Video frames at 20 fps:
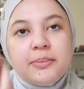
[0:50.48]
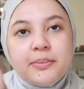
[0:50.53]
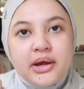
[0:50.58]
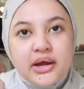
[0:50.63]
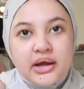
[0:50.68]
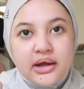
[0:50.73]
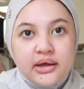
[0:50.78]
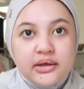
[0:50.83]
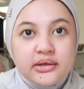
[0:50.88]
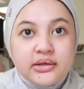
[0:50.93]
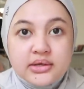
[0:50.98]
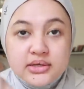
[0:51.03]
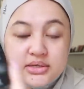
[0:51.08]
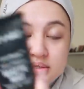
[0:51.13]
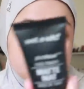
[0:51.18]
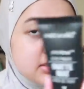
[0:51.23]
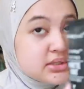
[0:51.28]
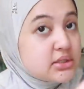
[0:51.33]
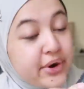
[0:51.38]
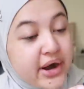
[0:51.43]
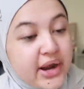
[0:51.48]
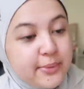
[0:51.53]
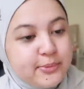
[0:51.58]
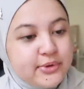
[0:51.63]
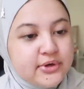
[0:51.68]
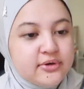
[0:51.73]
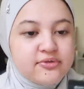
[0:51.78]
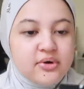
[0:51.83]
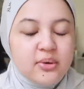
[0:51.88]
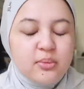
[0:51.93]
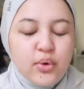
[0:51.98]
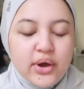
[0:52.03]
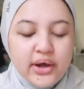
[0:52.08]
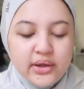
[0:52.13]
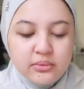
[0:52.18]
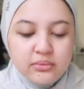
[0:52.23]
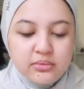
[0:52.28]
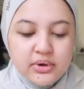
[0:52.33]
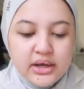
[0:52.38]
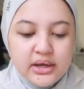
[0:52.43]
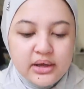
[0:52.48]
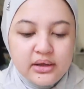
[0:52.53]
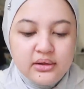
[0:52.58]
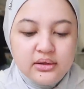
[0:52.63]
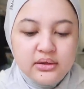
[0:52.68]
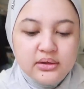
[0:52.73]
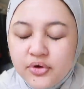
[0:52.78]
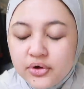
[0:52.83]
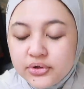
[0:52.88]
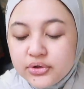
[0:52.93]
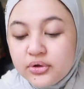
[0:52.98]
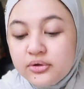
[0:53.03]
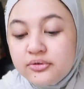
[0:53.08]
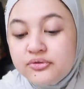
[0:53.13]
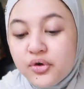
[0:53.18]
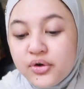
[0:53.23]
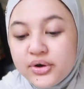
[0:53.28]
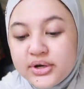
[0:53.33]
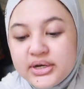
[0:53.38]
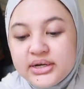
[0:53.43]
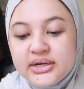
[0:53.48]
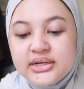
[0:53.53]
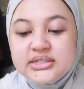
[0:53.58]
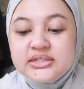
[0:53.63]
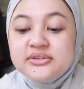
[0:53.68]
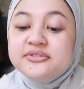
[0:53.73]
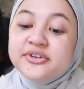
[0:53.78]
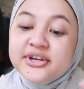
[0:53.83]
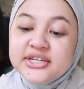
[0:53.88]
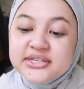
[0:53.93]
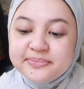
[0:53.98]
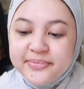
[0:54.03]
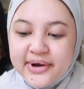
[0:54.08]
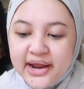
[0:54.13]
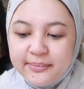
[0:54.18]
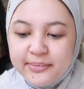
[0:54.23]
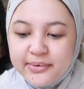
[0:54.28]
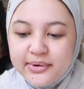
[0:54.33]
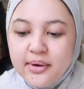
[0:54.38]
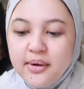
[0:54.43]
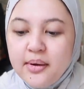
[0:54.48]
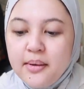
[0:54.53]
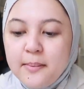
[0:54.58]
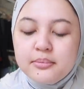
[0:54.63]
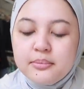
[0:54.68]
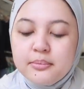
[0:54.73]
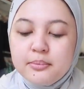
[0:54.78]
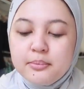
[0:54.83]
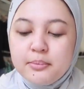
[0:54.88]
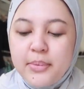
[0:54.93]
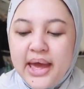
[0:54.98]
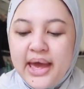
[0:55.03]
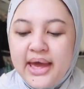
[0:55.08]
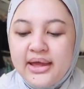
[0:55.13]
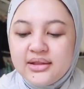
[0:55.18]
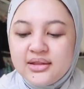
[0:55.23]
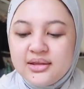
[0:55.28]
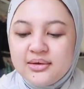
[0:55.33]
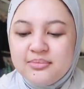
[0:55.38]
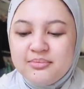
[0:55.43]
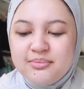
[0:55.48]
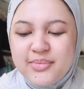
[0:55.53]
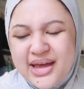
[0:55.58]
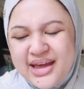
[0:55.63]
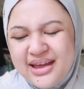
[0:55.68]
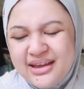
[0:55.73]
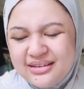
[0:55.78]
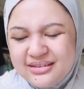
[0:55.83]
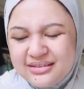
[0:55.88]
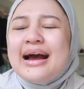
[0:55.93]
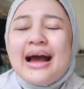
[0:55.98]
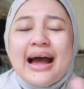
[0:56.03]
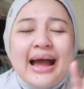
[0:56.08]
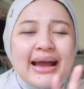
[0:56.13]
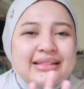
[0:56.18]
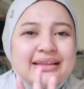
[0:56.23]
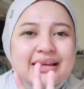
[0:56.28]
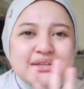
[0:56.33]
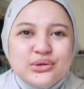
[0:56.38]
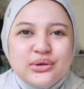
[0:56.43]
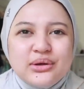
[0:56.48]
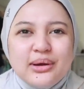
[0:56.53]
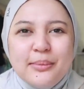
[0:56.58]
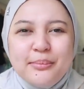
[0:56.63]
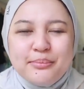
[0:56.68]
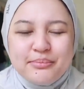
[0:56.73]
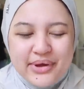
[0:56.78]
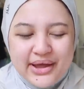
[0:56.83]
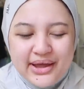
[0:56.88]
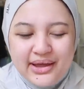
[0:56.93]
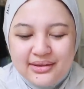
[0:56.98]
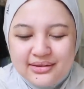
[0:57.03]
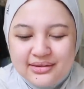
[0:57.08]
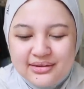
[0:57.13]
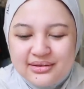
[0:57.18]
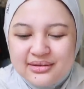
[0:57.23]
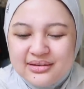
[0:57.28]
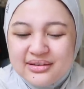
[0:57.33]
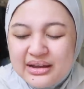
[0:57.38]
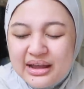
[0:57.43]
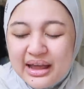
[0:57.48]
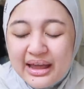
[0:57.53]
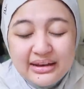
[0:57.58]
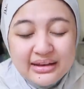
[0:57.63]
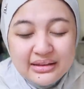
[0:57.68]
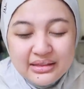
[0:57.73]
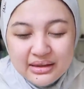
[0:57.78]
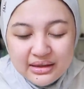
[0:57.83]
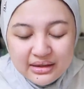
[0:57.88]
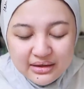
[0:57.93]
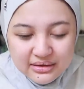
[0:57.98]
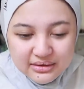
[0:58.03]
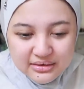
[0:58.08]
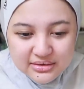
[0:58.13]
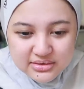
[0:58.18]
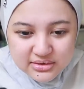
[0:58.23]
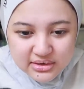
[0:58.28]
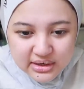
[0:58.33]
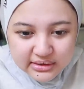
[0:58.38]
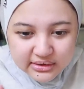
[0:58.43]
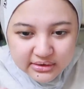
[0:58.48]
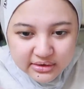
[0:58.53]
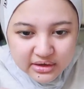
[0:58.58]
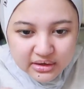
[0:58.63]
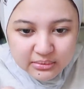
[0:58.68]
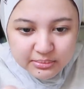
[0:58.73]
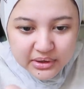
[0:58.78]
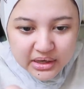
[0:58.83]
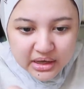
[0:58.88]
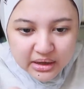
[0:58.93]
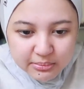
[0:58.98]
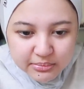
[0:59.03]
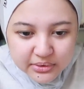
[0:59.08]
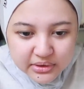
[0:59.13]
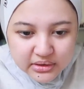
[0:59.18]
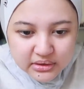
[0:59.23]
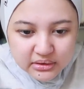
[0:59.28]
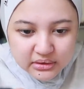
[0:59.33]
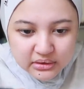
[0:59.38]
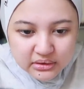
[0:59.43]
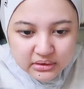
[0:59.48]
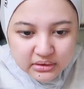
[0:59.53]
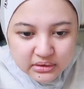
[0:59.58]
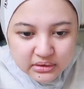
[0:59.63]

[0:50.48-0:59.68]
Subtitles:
I pakai this primer from Wet n Wild. Photo Focus Face Primer Matte Matte. I tak suka matte anything, so I tak tahu kenapa I ambil ni.